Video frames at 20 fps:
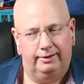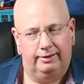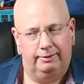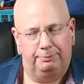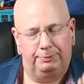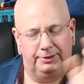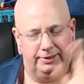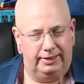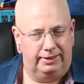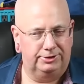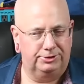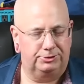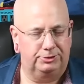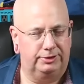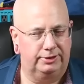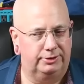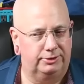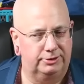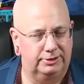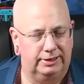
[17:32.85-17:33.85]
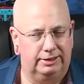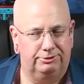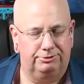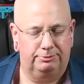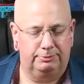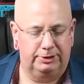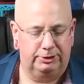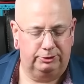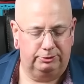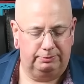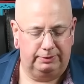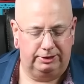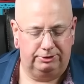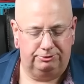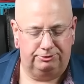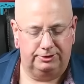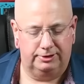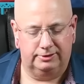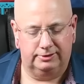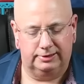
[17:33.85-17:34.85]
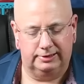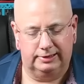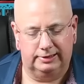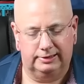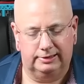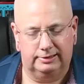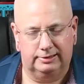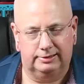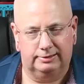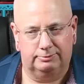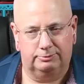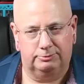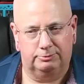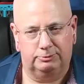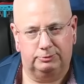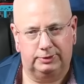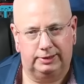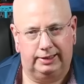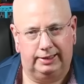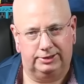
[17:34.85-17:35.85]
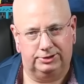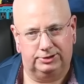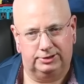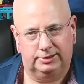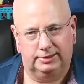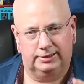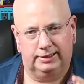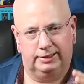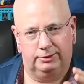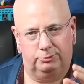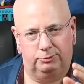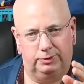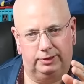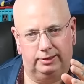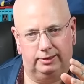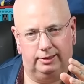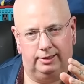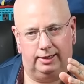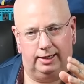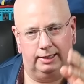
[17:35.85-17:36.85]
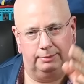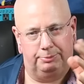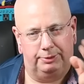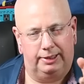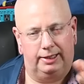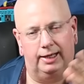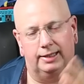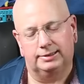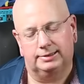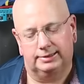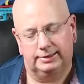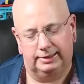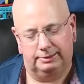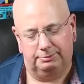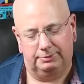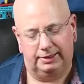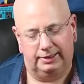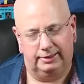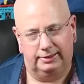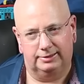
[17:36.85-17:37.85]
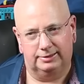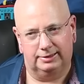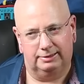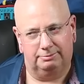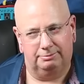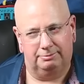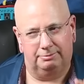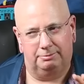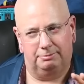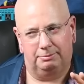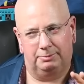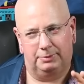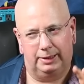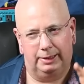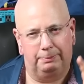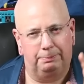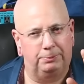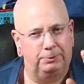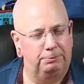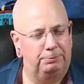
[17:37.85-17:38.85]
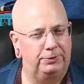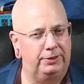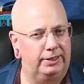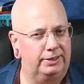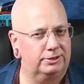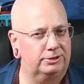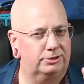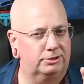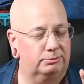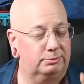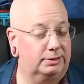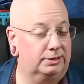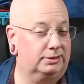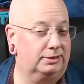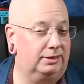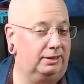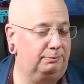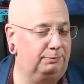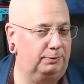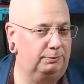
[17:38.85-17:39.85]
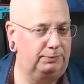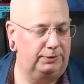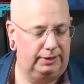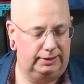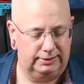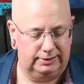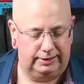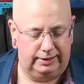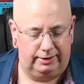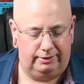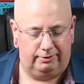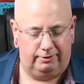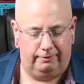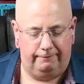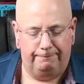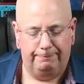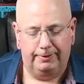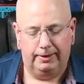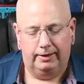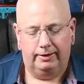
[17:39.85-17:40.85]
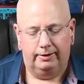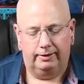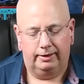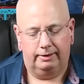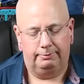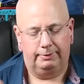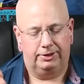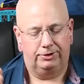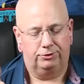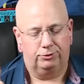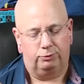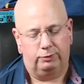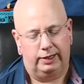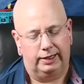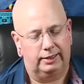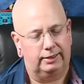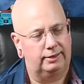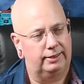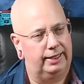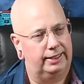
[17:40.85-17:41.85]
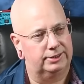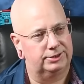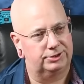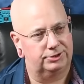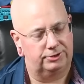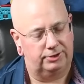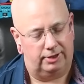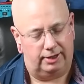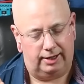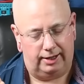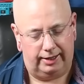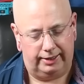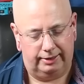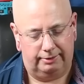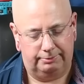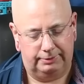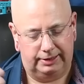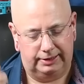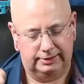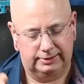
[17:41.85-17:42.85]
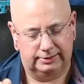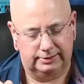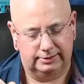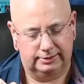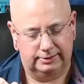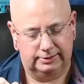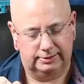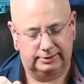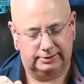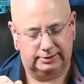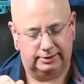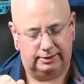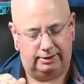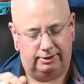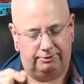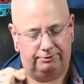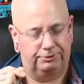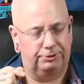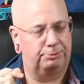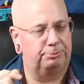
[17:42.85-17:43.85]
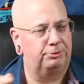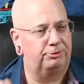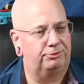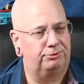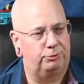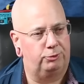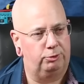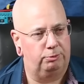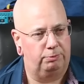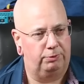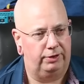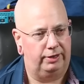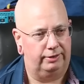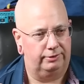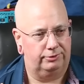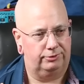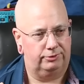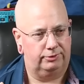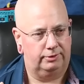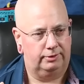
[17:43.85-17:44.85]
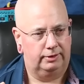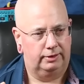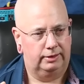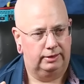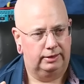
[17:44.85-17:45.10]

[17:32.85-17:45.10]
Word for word: a pedestrian who's not familiar with metaphysics, when I actually say what anapanasati means, it might perplex you, but it's not perplexing at all. It means recollection or anamnesis of the before breath.